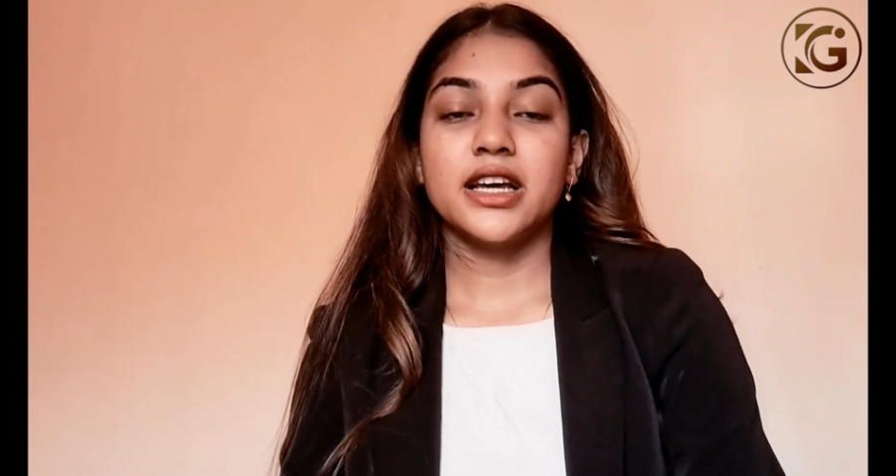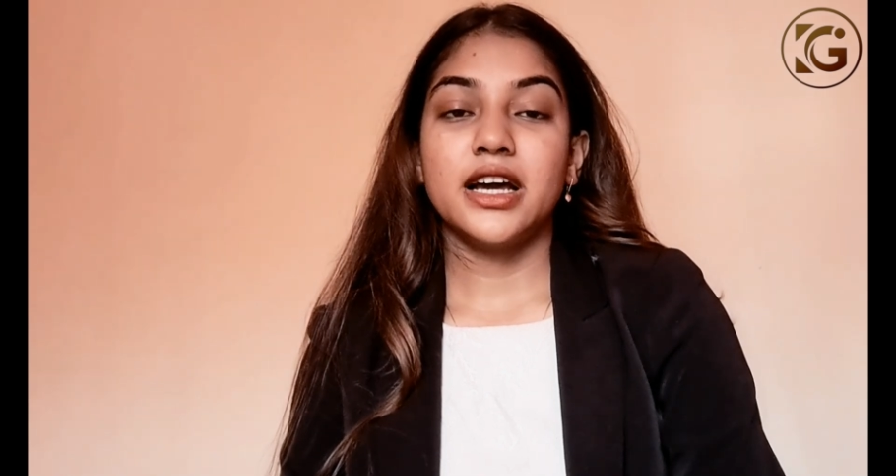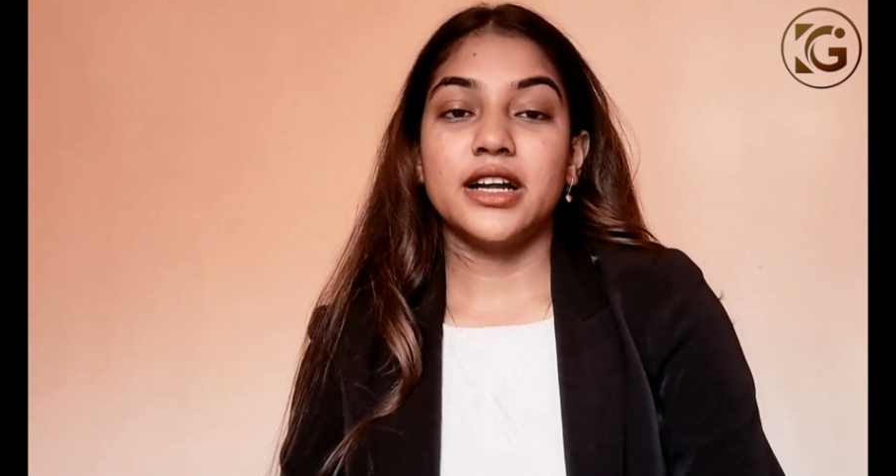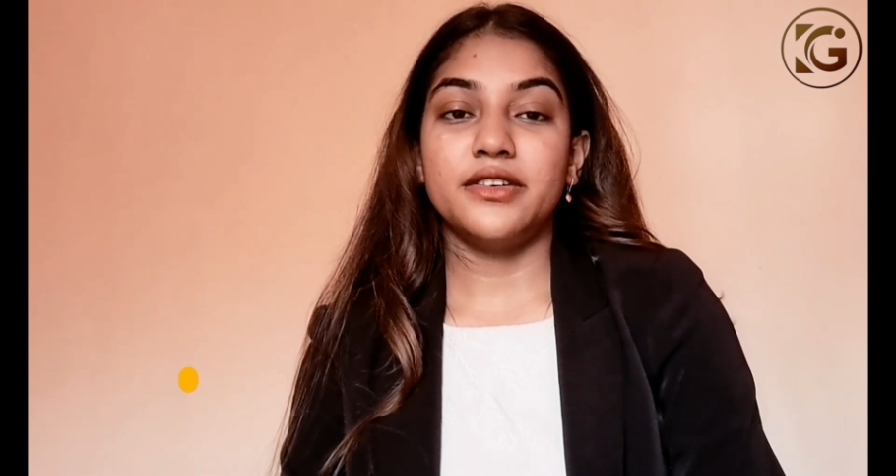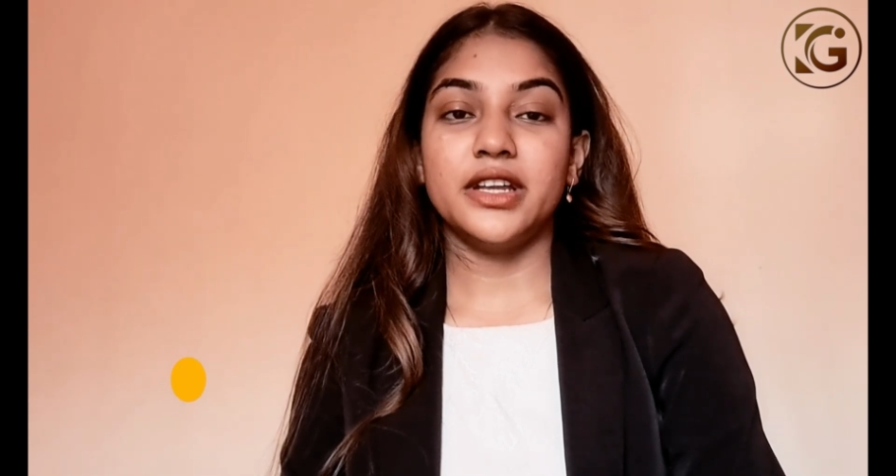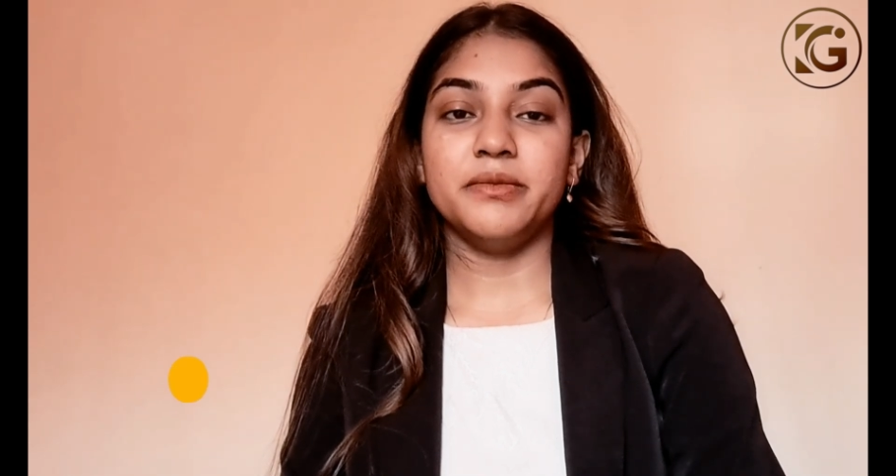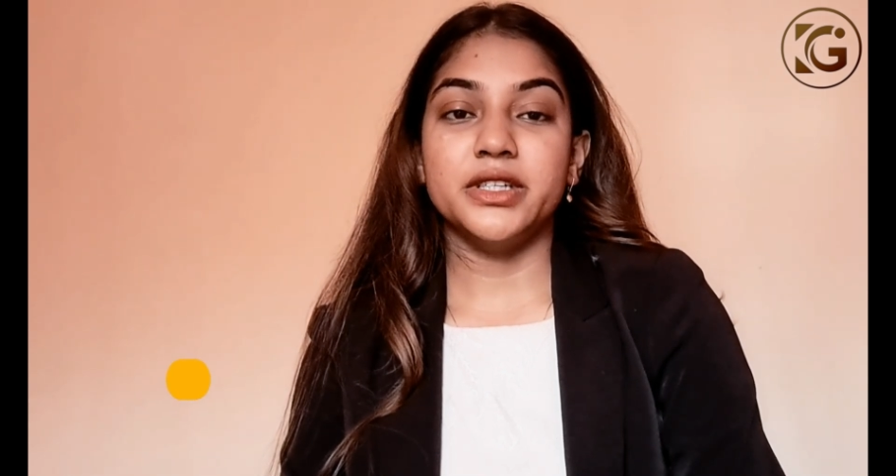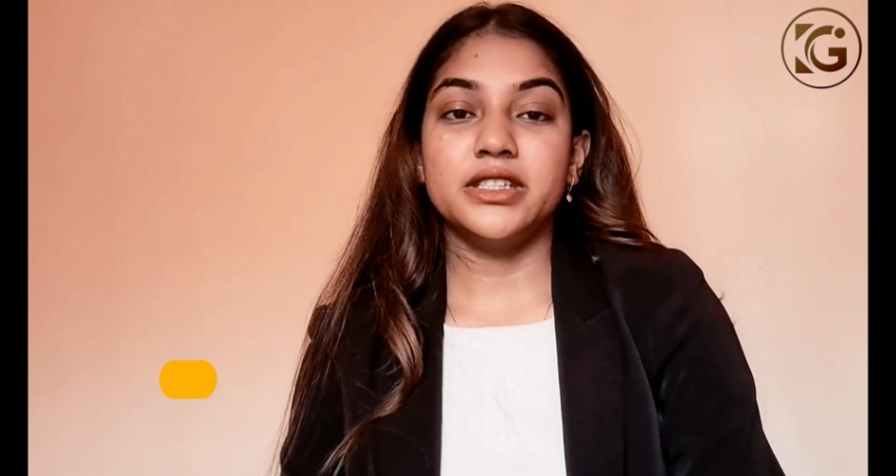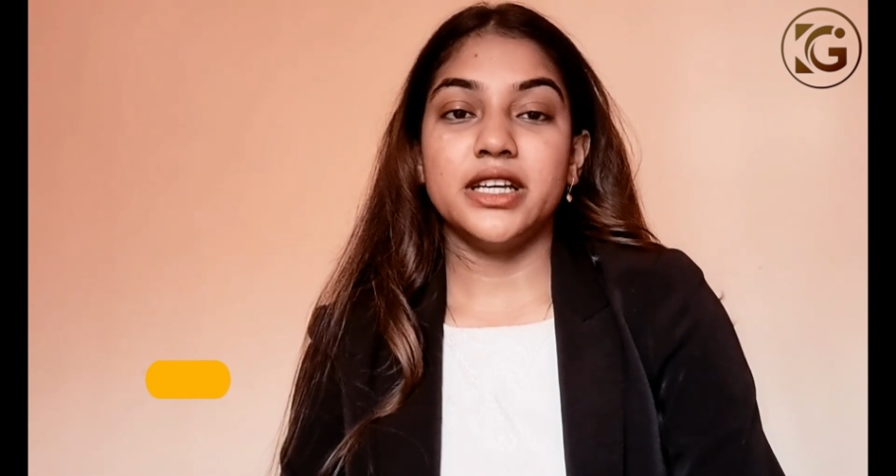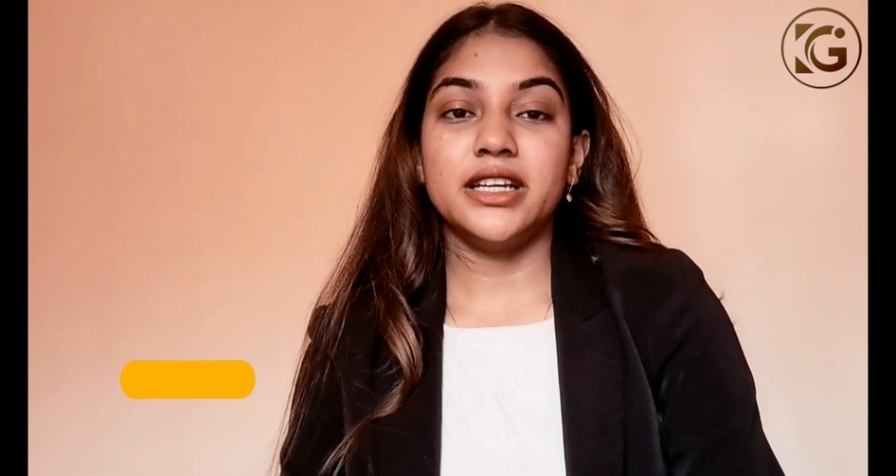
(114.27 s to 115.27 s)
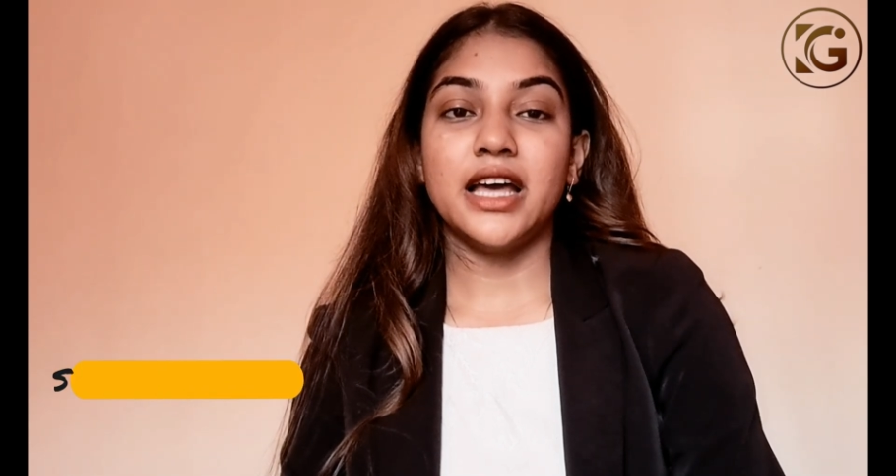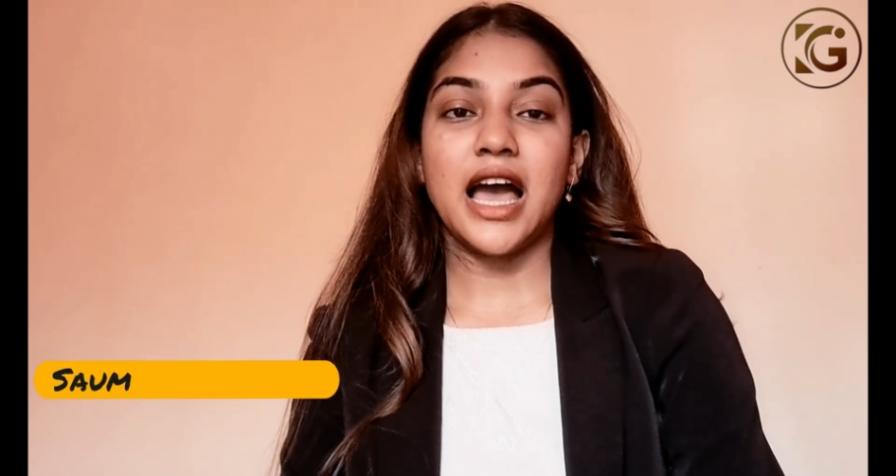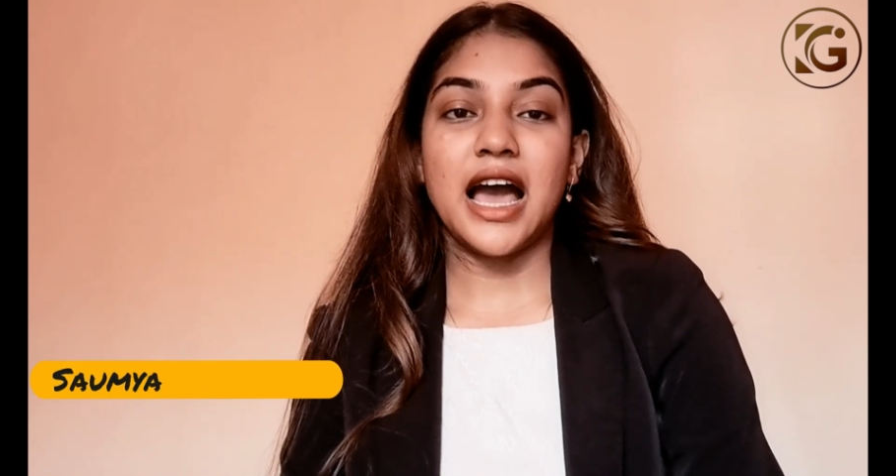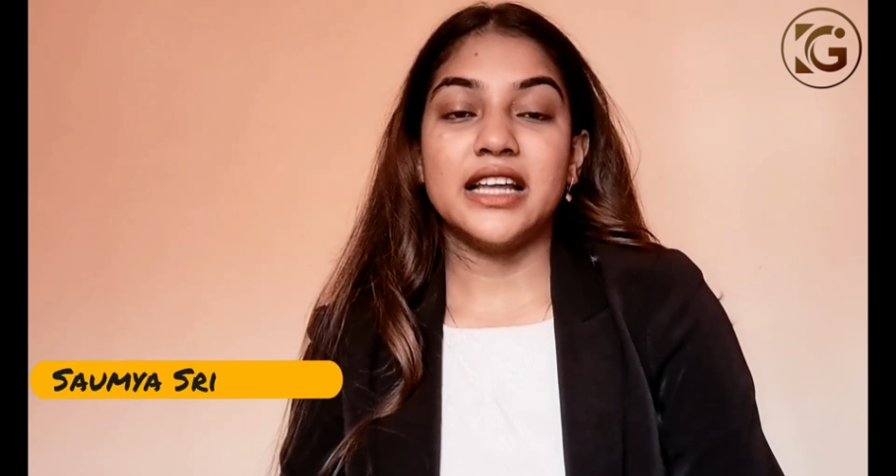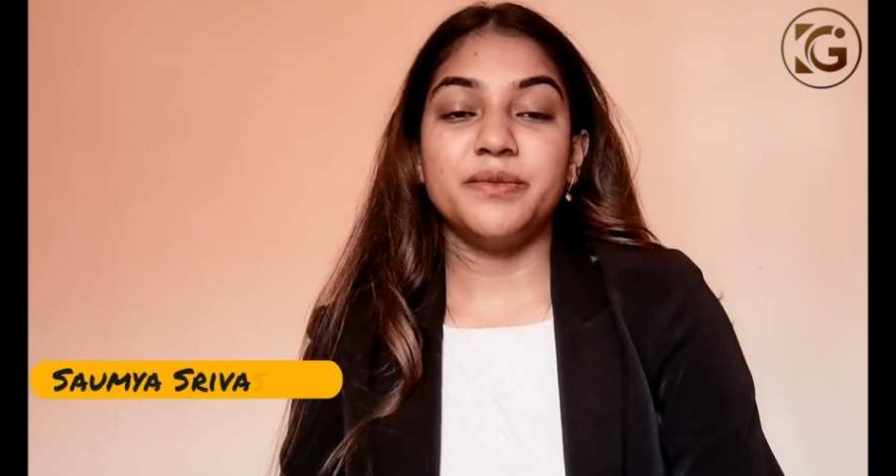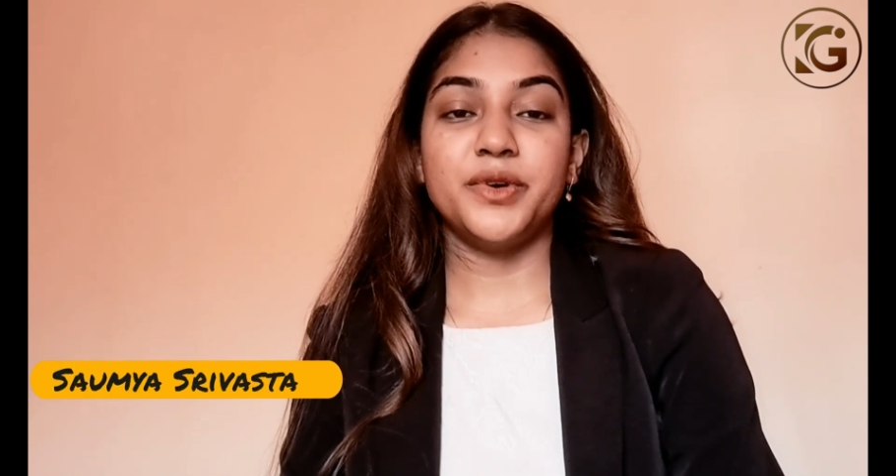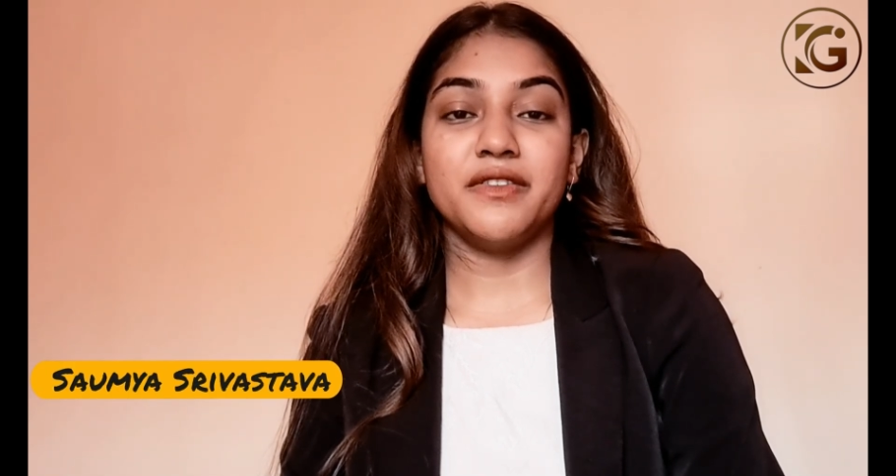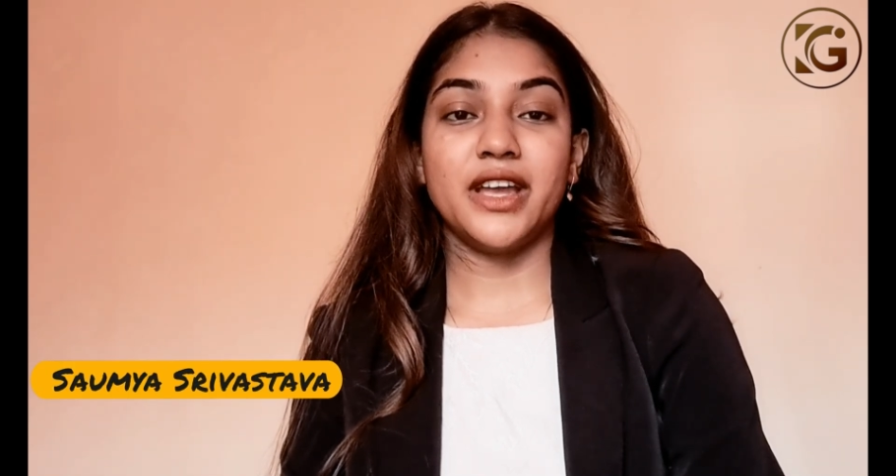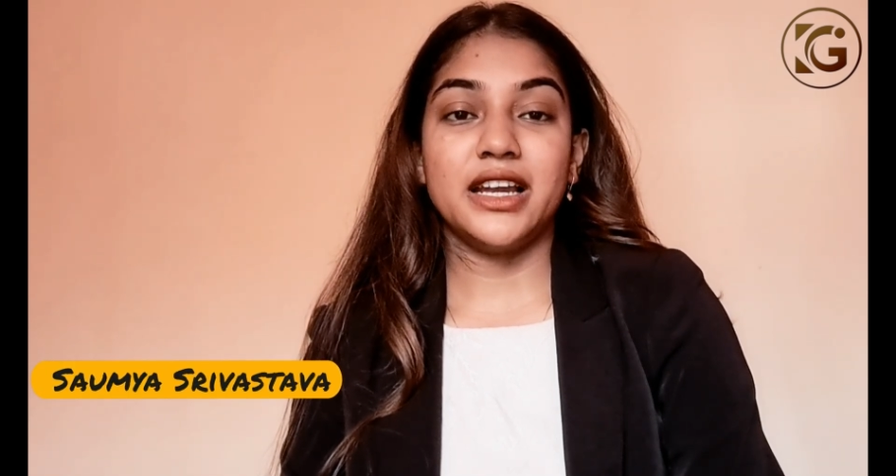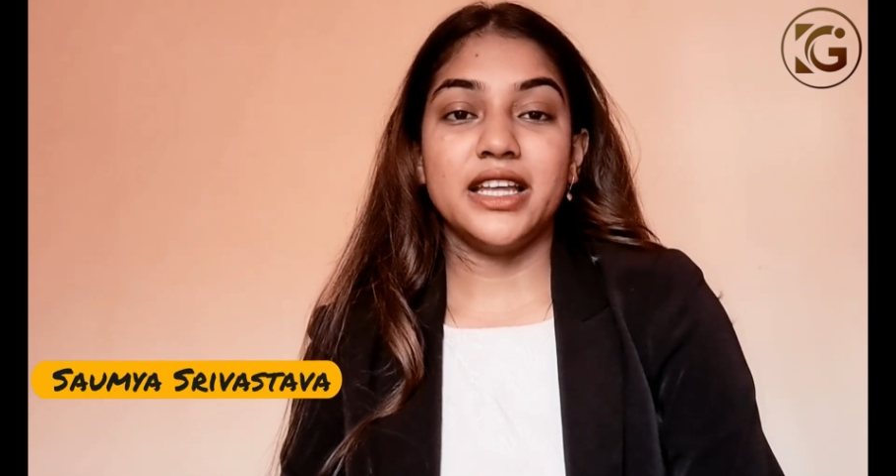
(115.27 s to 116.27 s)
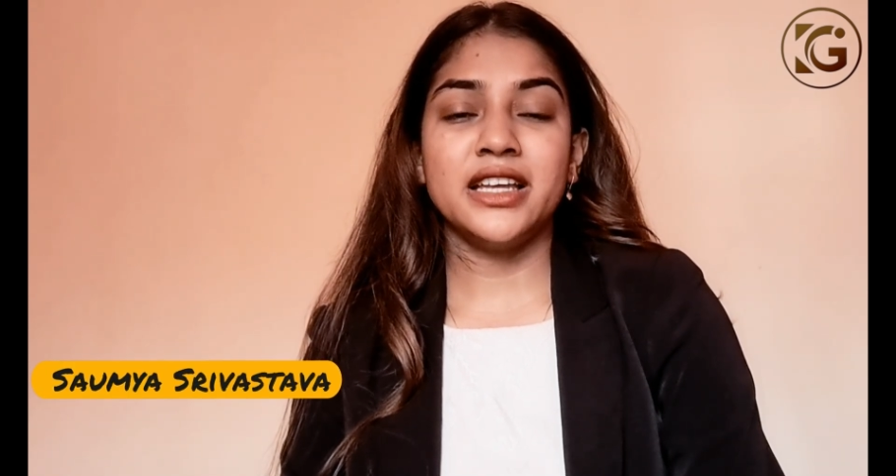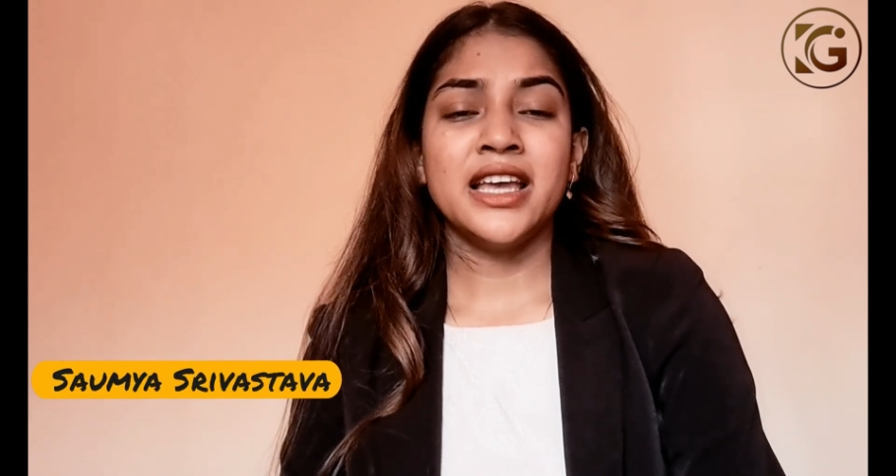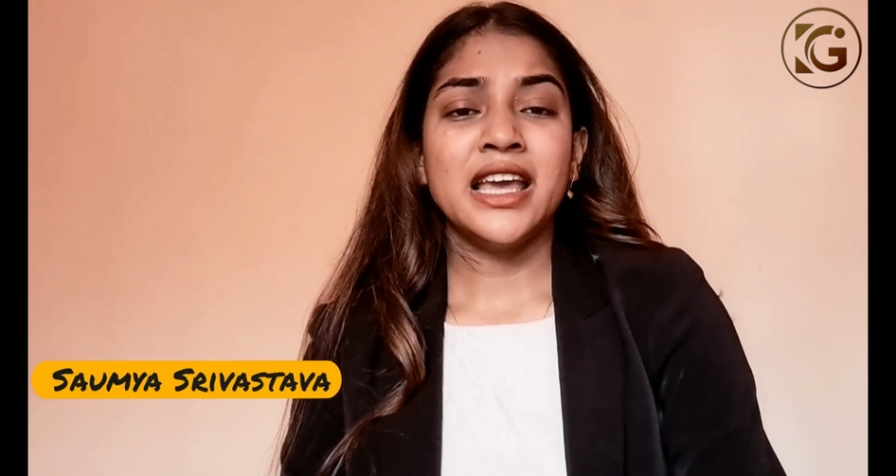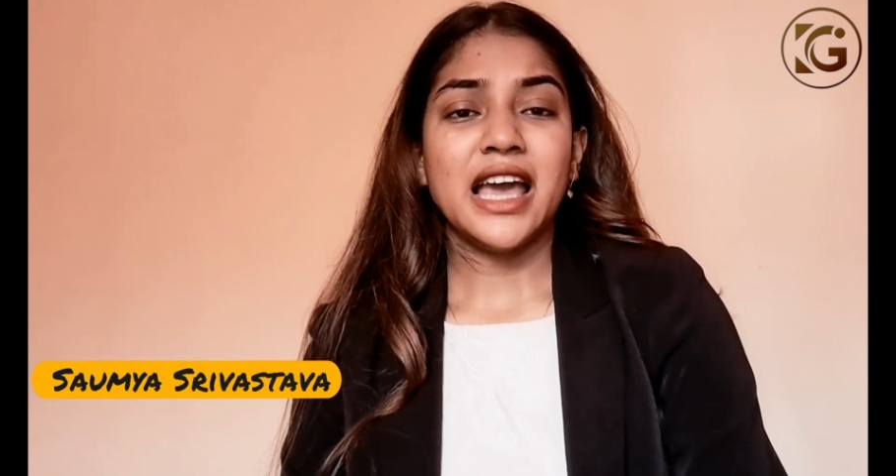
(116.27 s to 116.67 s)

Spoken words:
agreement in hand, prevailing